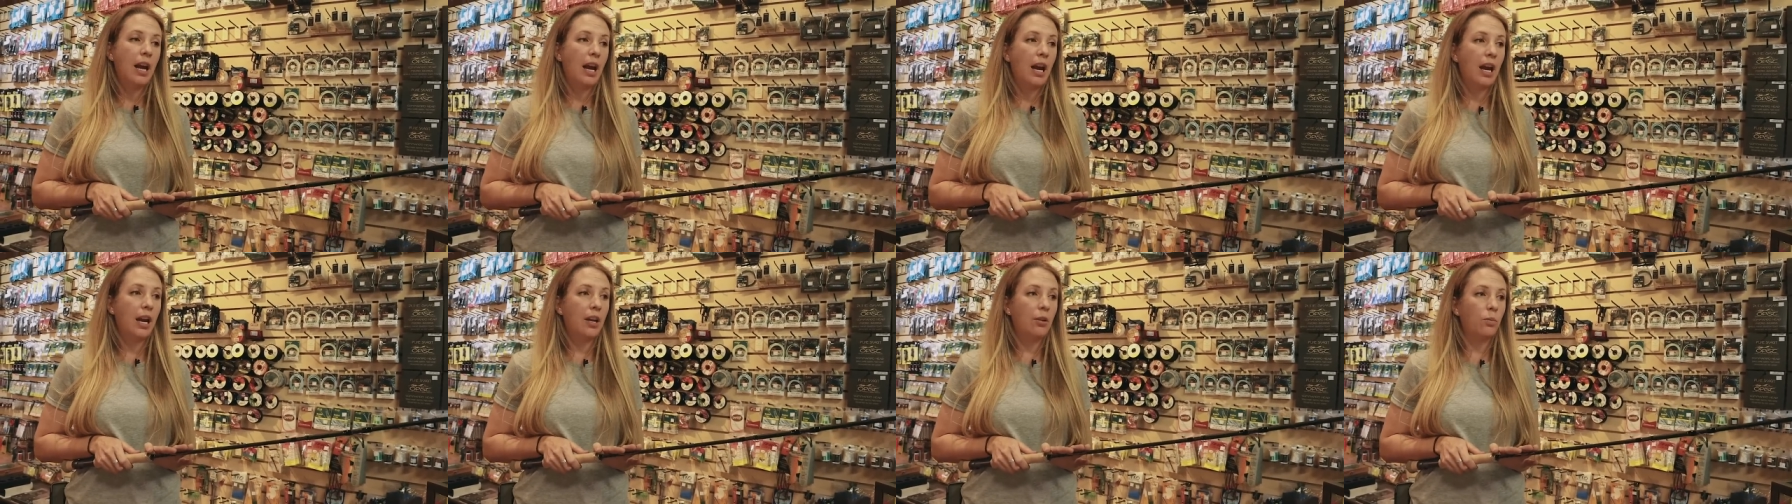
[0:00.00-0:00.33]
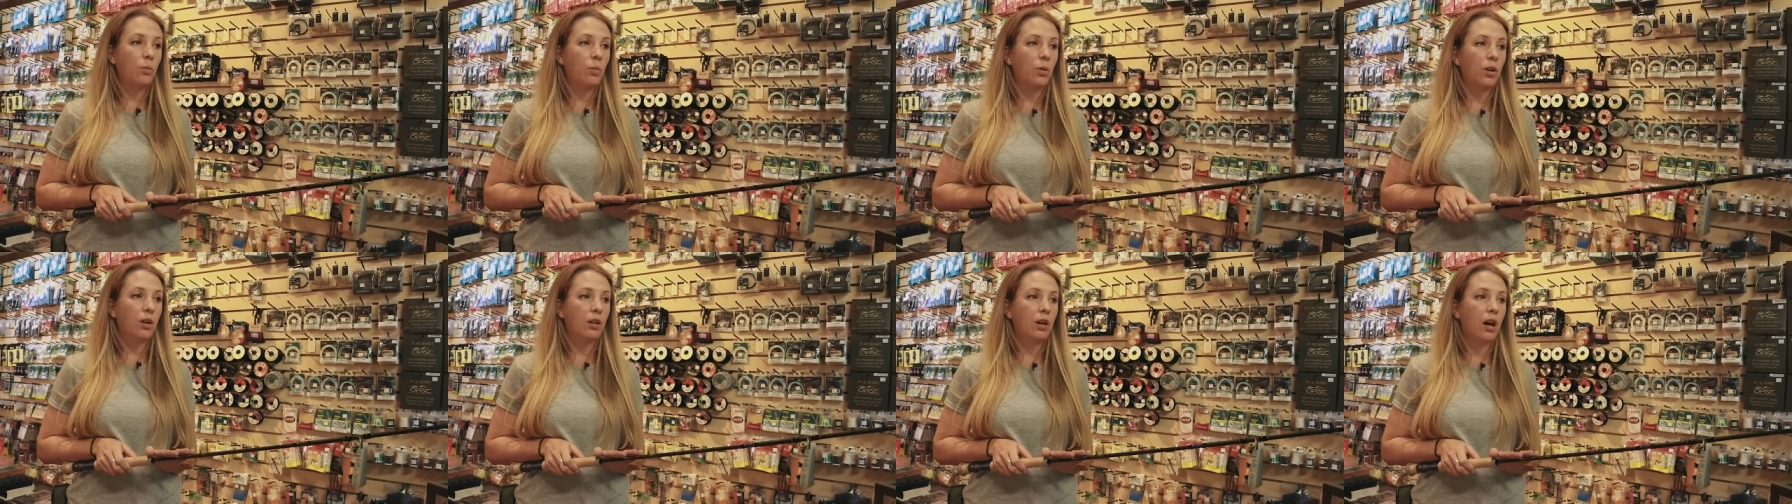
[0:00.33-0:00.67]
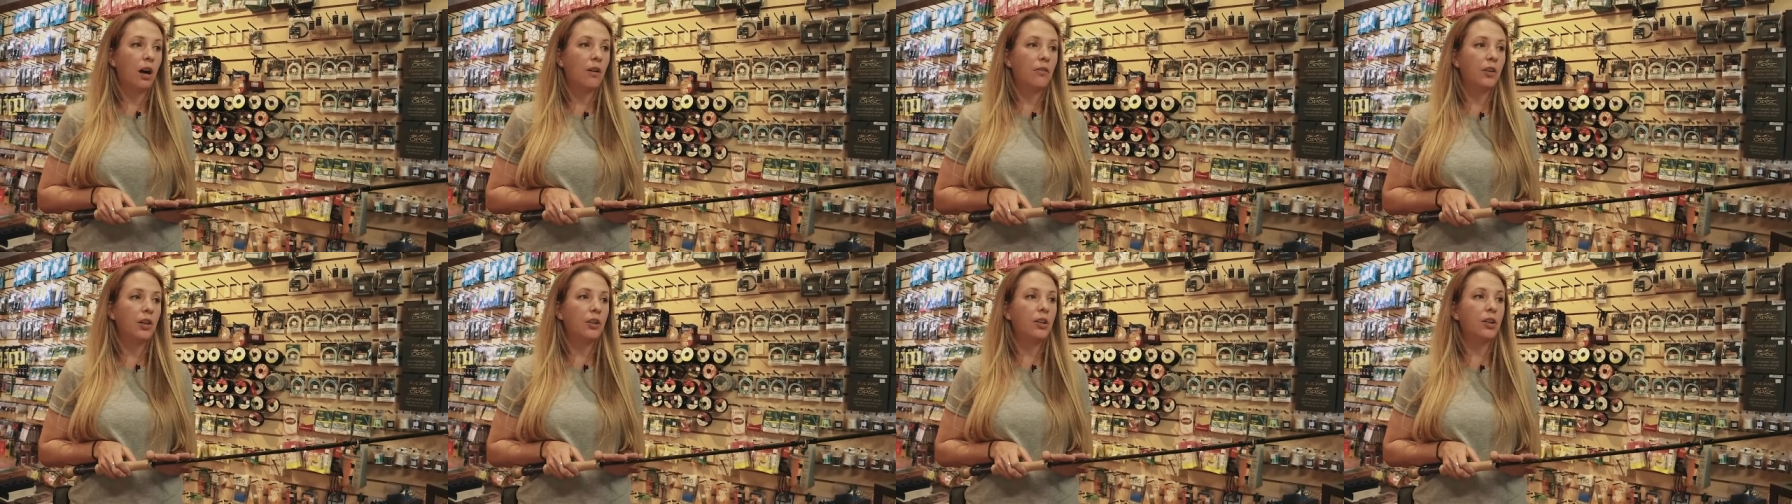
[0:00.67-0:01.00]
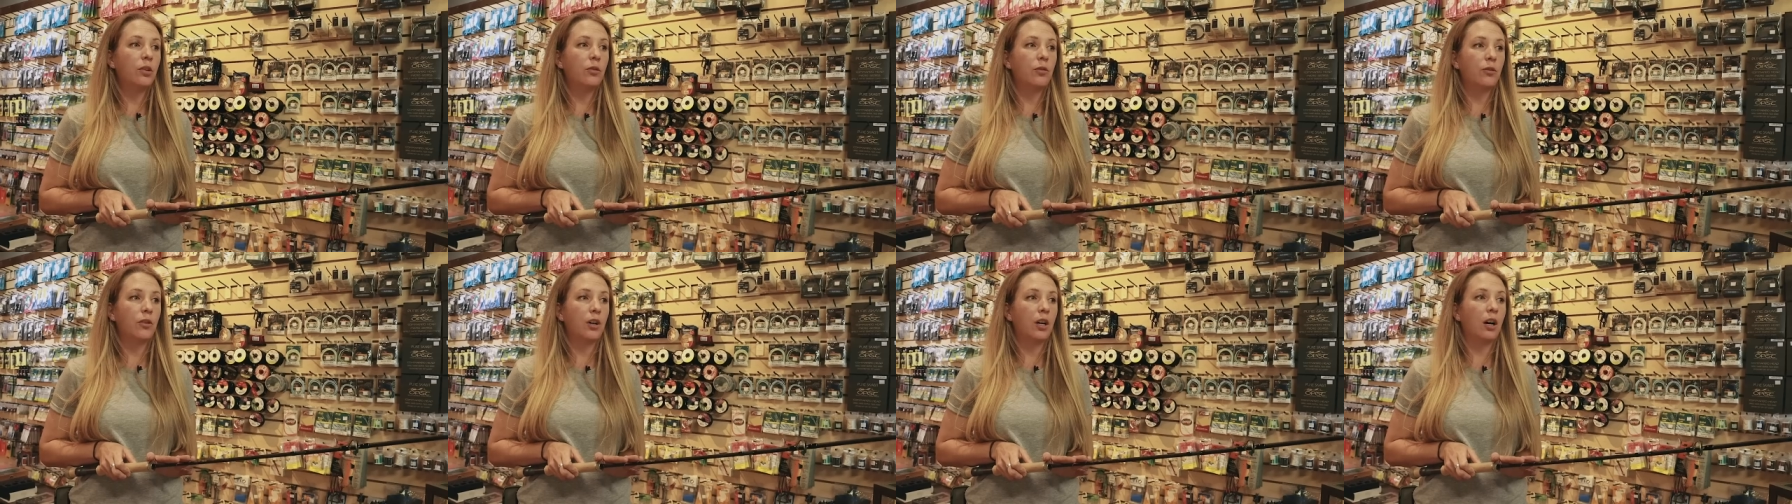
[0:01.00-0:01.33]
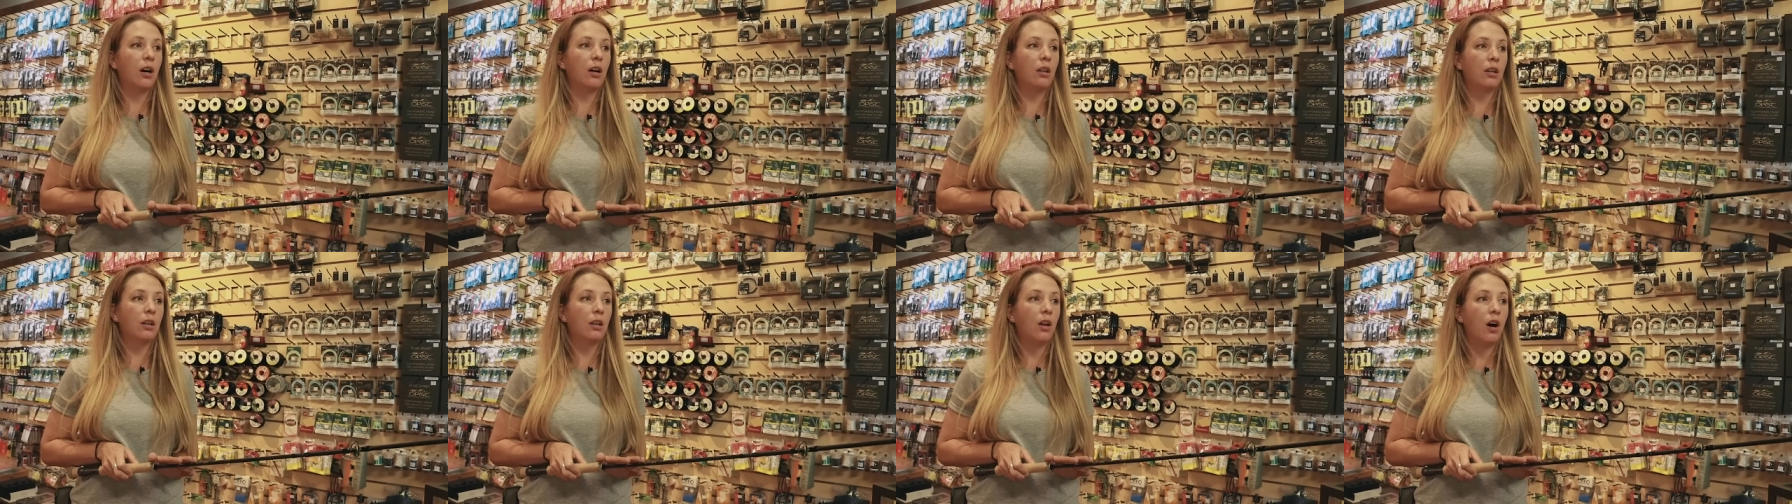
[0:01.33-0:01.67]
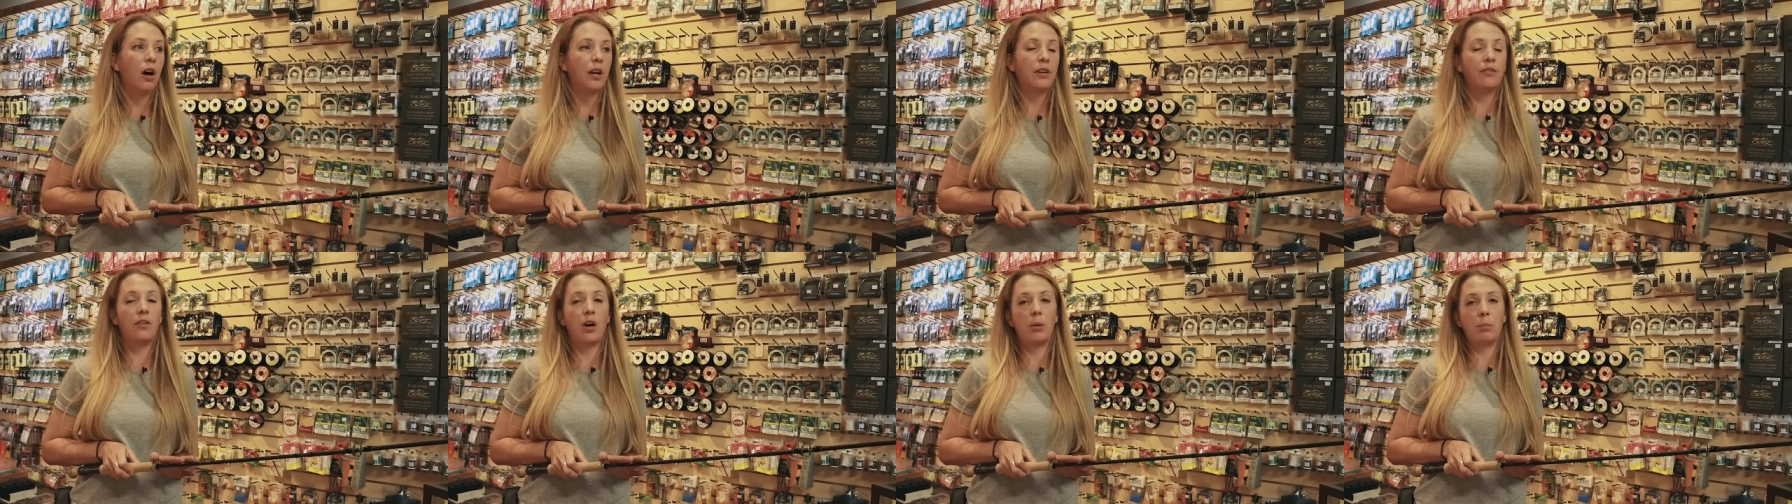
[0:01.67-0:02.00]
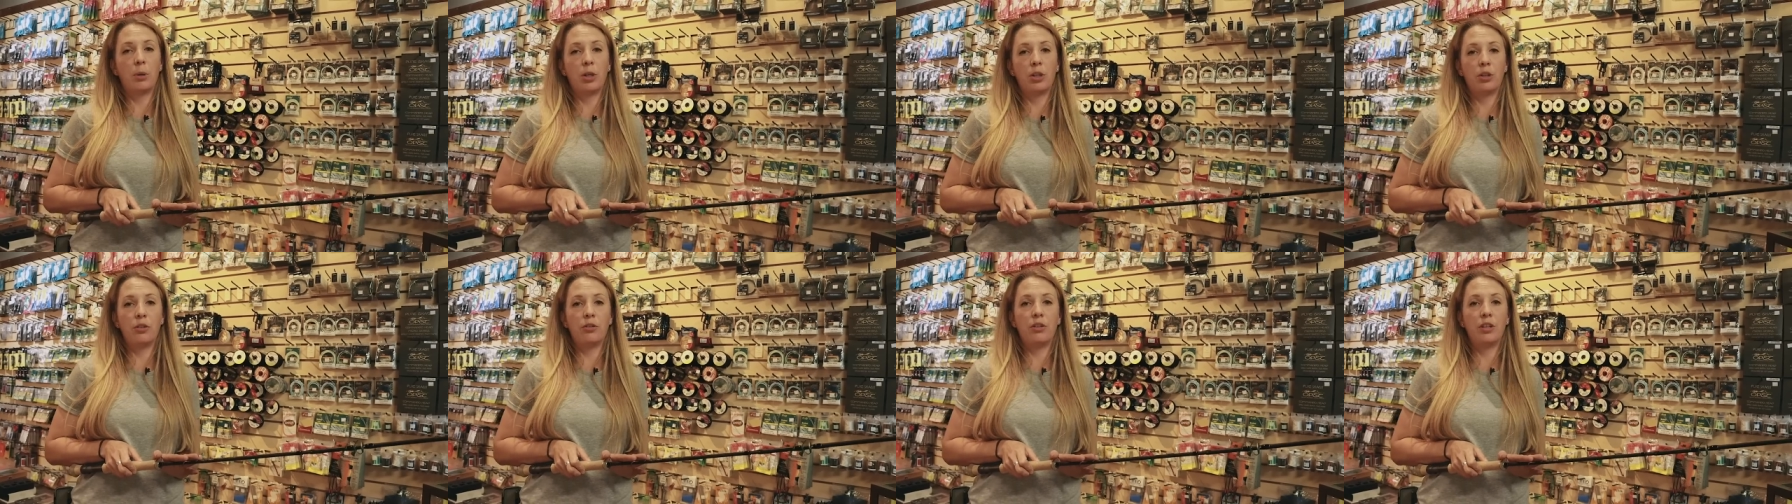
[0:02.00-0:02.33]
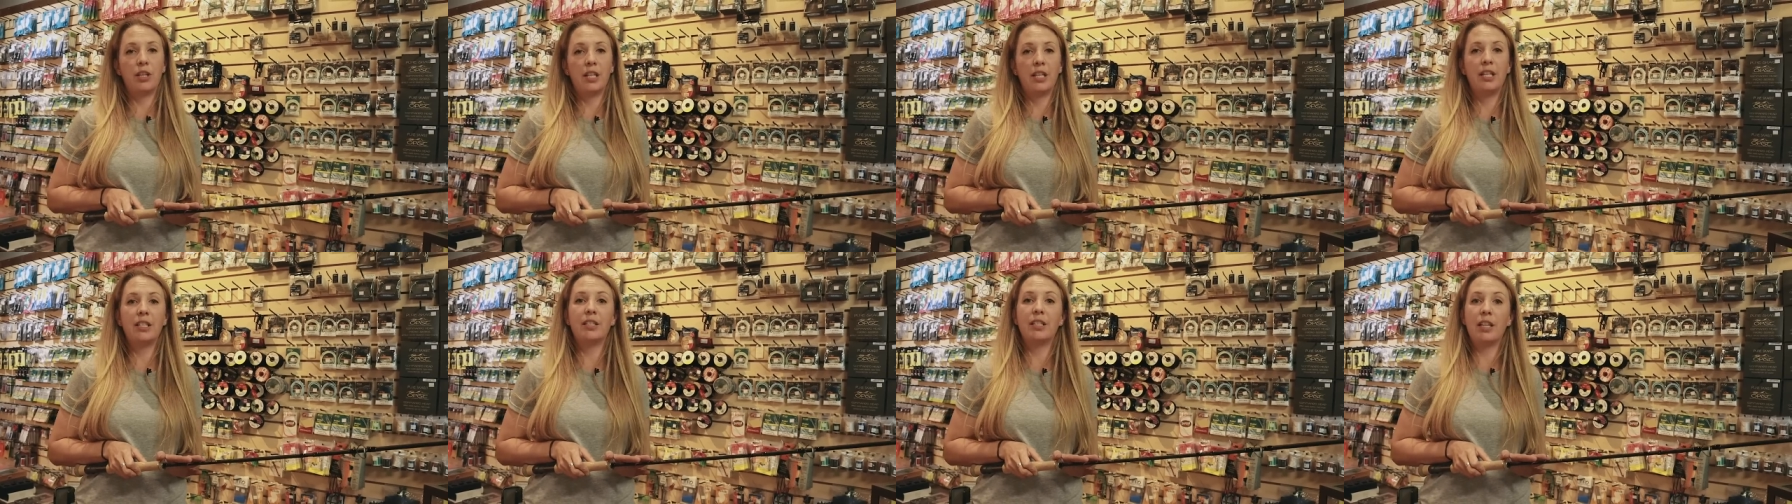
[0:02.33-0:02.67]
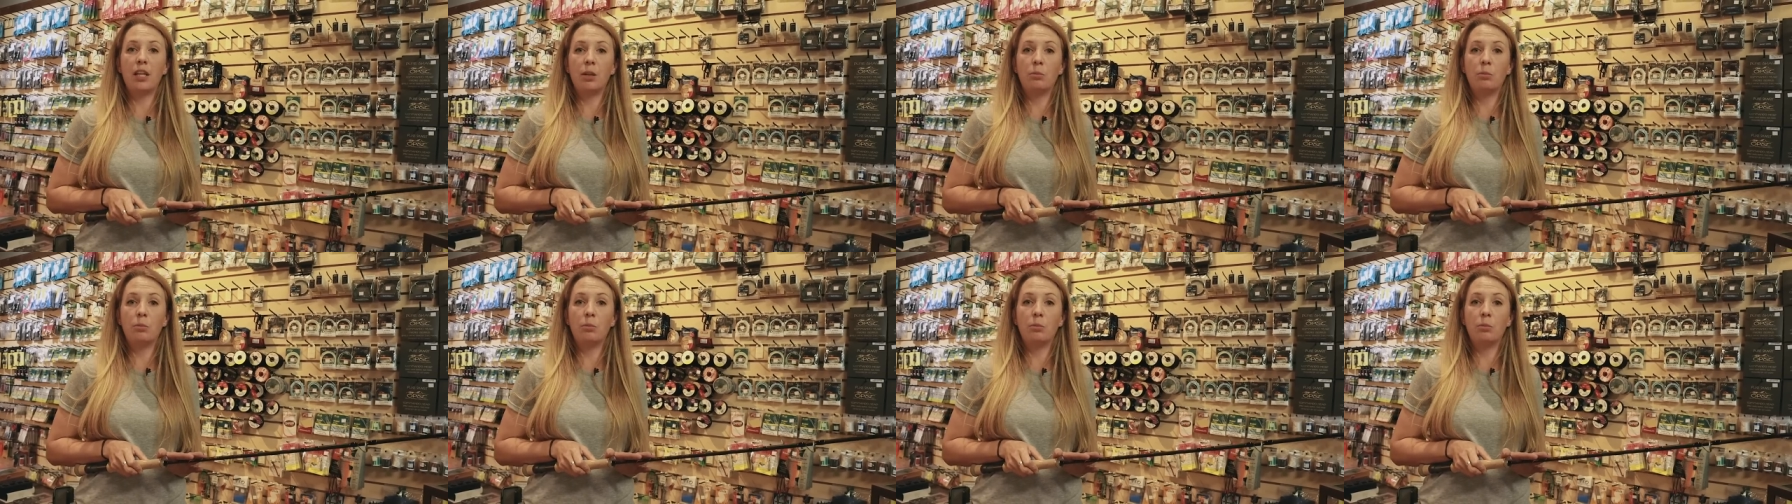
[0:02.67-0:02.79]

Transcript: and will cover you for a lot of opportunities